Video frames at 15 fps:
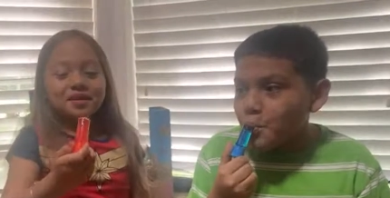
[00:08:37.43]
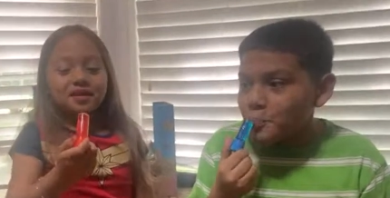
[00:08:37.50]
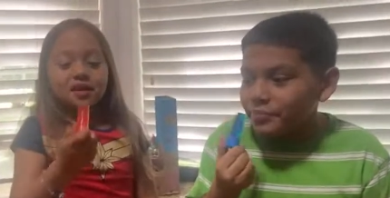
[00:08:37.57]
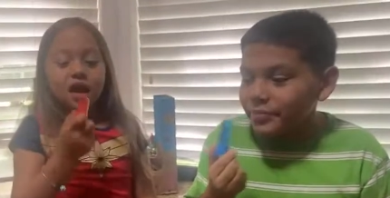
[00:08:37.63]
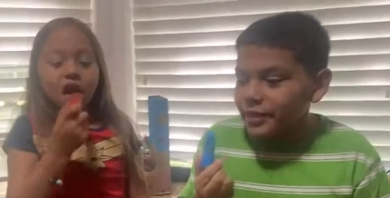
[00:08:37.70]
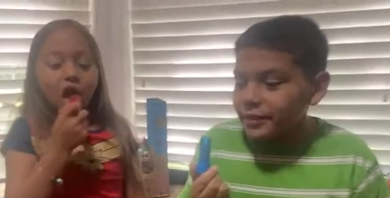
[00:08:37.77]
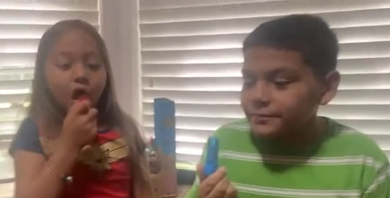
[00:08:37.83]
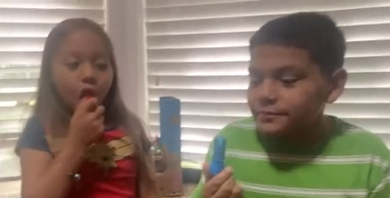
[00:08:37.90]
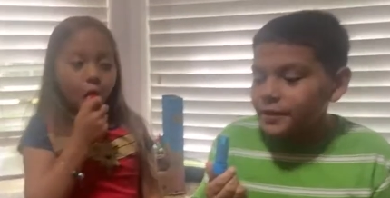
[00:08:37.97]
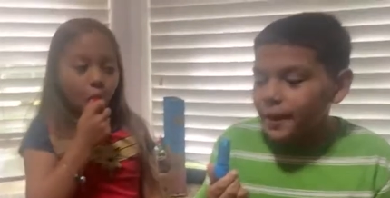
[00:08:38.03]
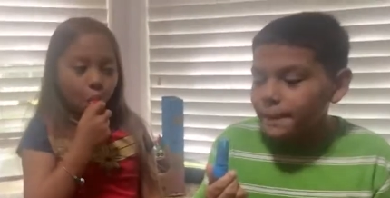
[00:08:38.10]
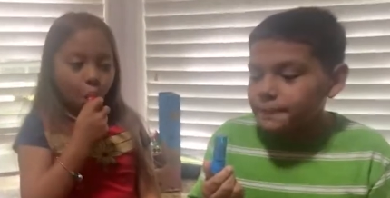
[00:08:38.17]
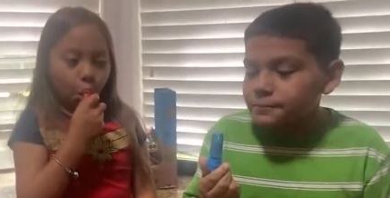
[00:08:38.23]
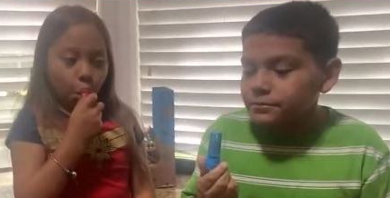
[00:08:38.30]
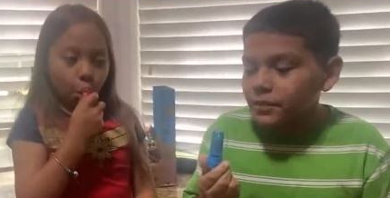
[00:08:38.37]
Speaker 1: Okay, so
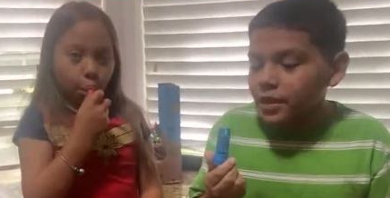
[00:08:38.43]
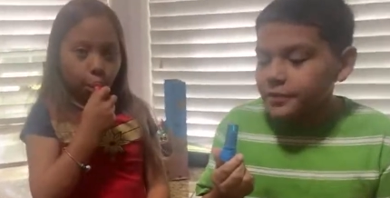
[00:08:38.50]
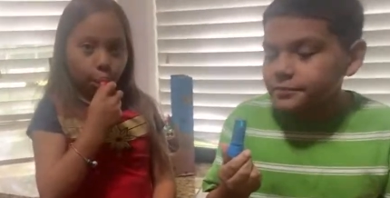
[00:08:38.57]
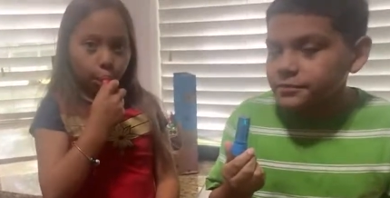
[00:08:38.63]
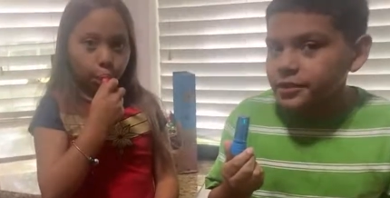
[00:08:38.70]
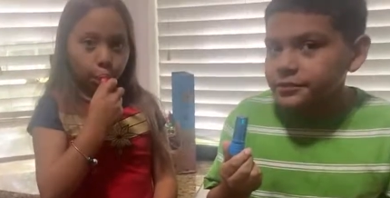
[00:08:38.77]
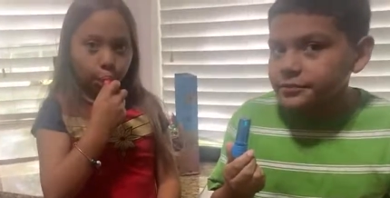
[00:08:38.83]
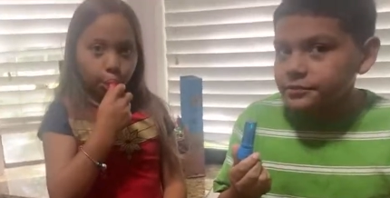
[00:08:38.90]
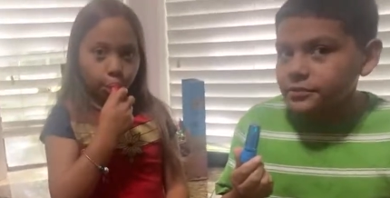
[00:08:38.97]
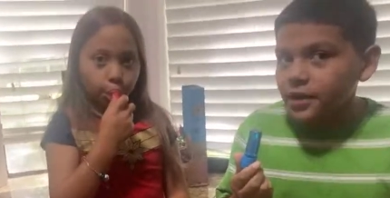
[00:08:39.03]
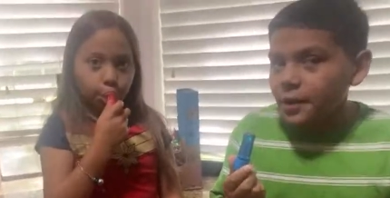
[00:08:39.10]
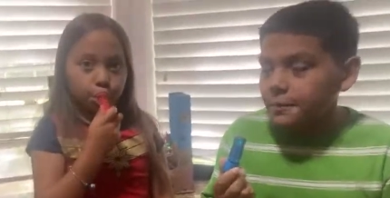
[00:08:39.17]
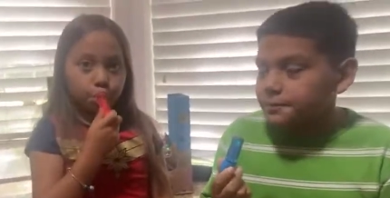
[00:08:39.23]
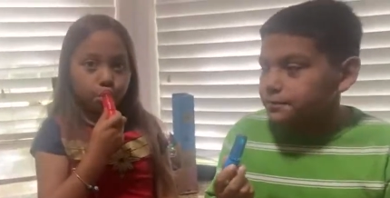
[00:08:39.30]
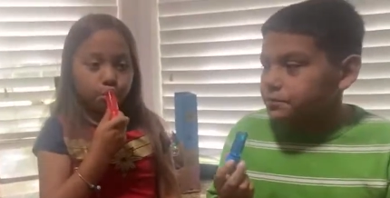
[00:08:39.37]
that's
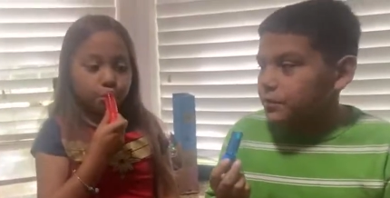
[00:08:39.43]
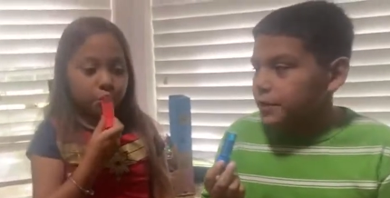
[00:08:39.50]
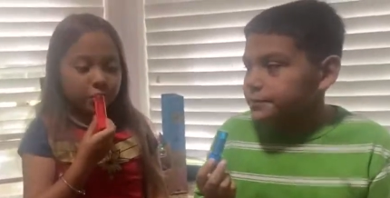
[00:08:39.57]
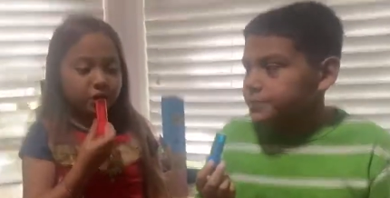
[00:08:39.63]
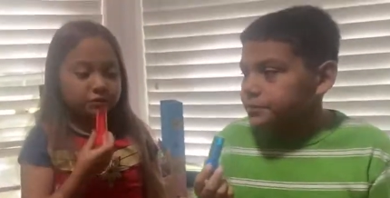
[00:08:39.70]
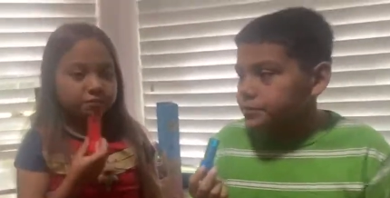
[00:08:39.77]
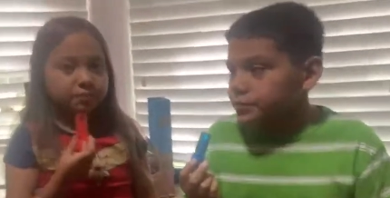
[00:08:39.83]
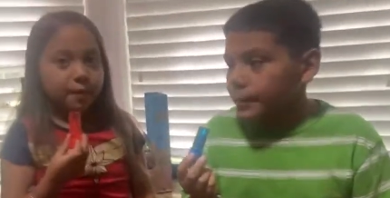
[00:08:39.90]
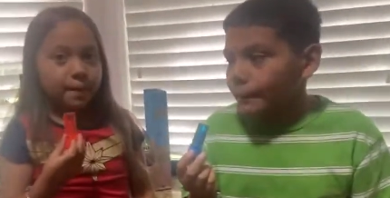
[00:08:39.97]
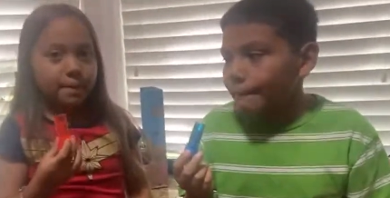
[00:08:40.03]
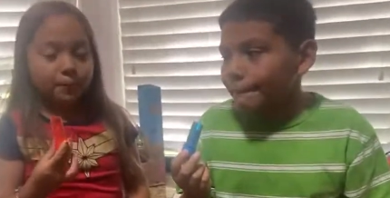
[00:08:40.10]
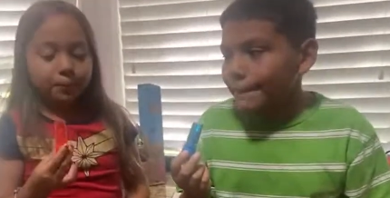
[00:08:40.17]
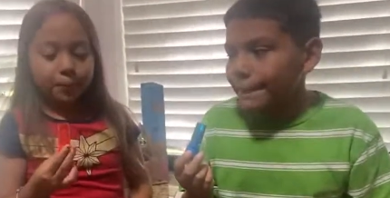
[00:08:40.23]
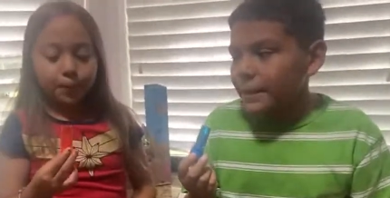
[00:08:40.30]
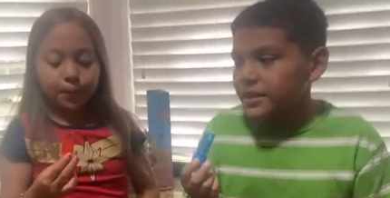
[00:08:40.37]
green
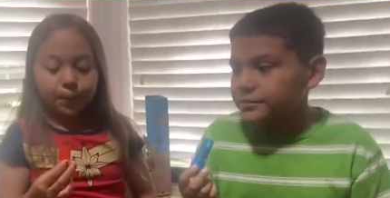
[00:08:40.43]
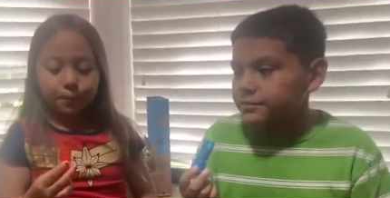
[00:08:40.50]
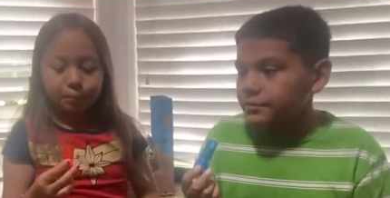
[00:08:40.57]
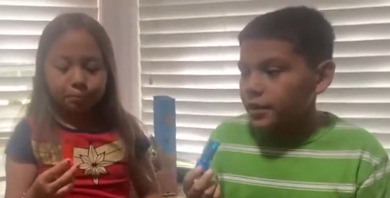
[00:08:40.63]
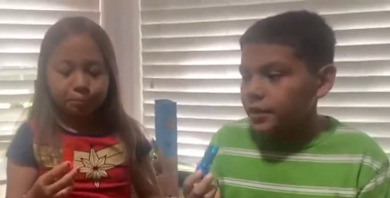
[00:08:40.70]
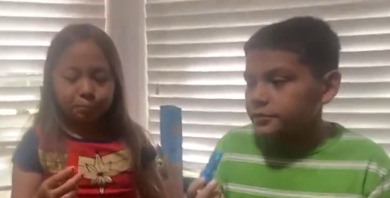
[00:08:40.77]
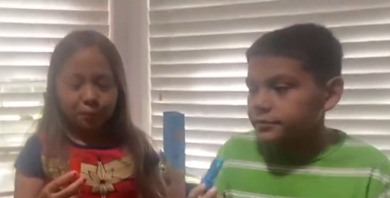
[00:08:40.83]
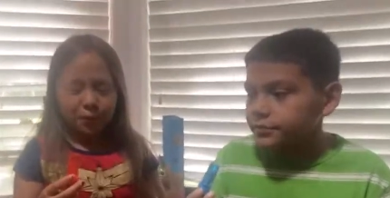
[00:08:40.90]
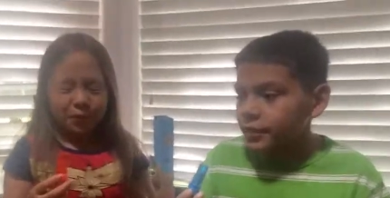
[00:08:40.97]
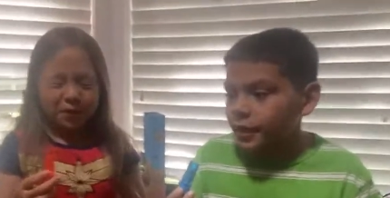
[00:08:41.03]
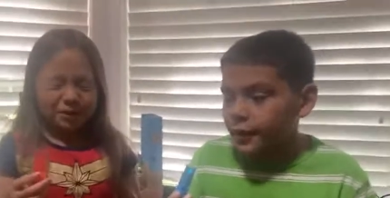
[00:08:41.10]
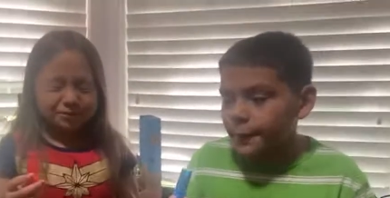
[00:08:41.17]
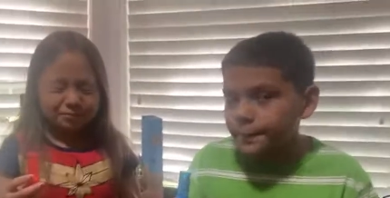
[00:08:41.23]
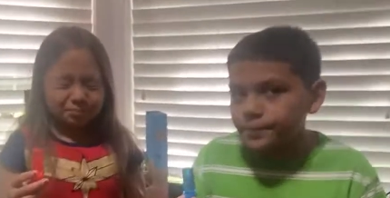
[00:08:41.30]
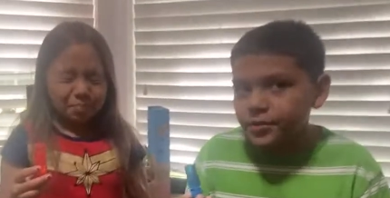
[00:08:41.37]
apple with
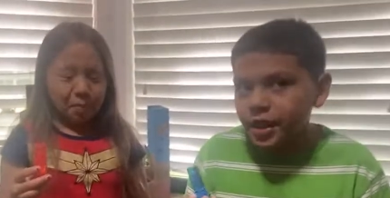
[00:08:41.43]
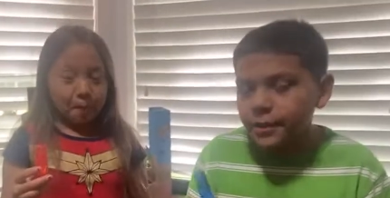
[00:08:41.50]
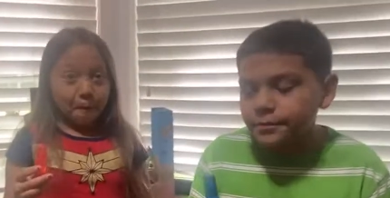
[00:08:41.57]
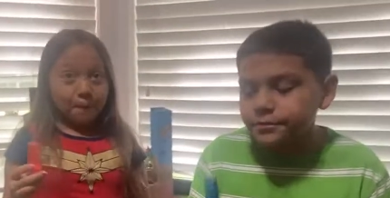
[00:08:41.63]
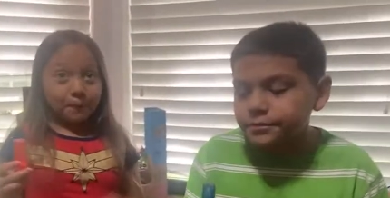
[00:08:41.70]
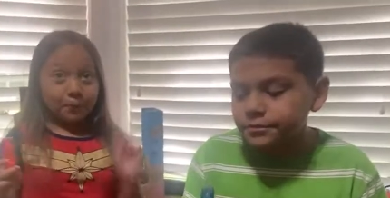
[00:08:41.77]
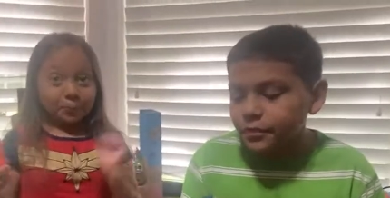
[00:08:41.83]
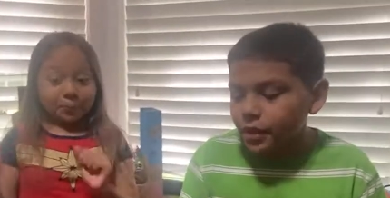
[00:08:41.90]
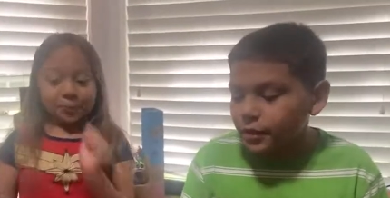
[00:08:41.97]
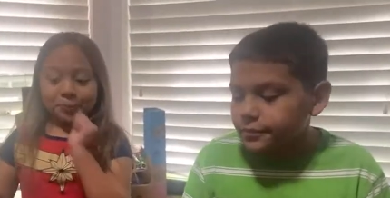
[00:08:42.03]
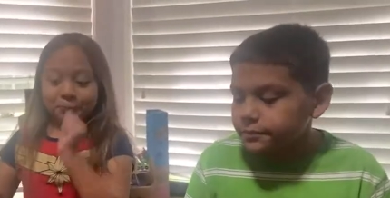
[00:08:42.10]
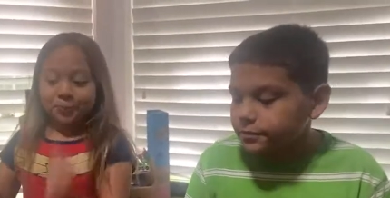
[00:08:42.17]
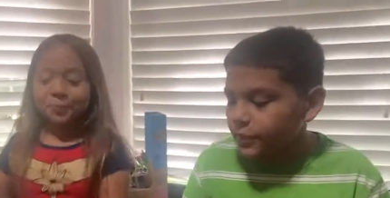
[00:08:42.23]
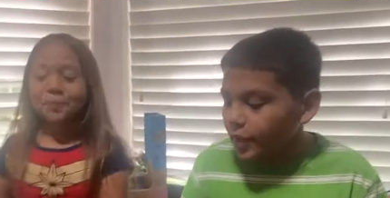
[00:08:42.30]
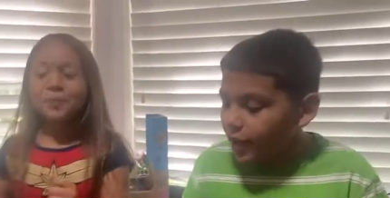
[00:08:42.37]
cherry. Yep. What do you
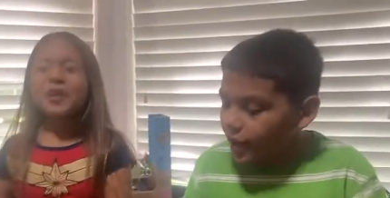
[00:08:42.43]
think